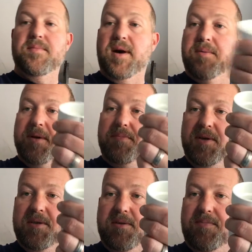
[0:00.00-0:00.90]
probably
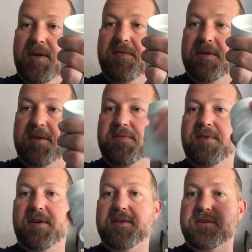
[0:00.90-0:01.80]
PVC
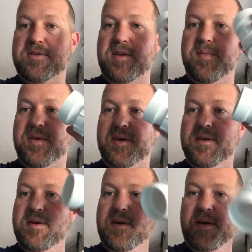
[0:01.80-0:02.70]
fittings or something,